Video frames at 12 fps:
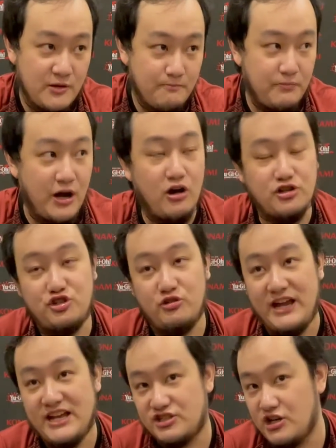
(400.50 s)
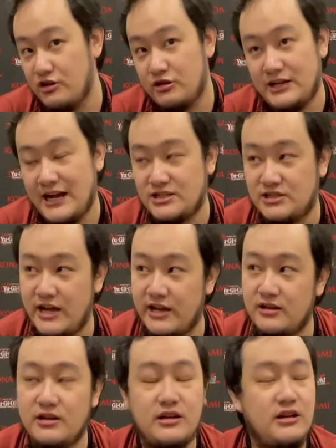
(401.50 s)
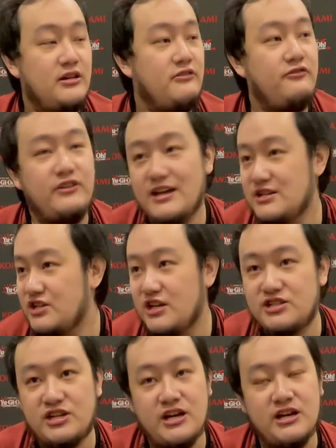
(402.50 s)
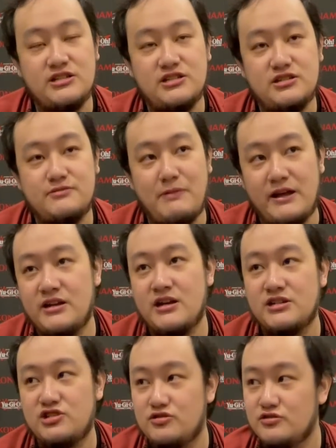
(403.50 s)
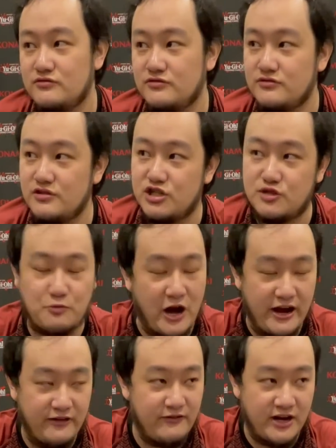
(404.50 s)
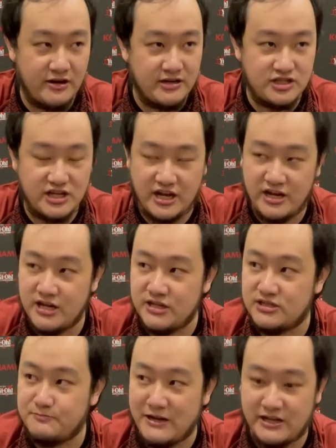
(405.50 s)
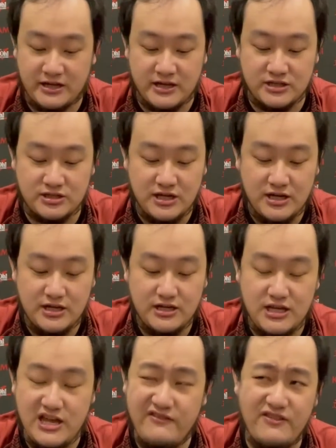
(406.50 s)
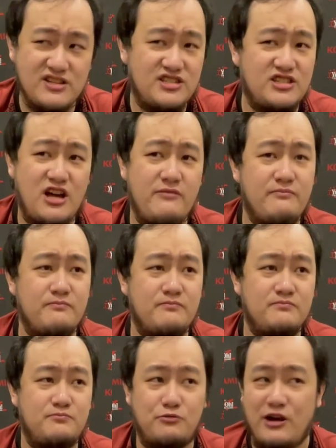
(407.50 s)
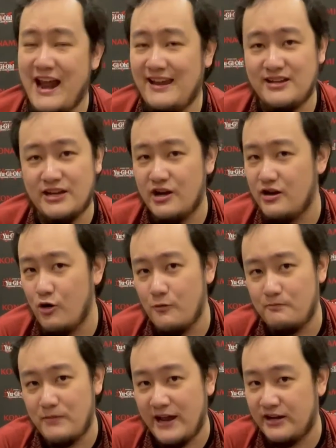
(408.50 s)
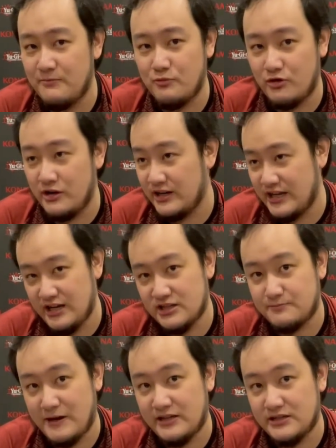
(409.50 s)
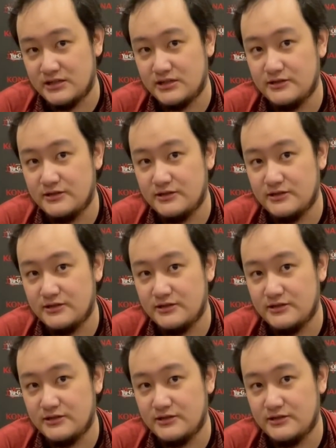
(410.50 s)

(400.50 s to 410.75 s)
But also hits other decks like VS gets hits by this, Sprite variants get hits by this, even some branded ending board get hits by this.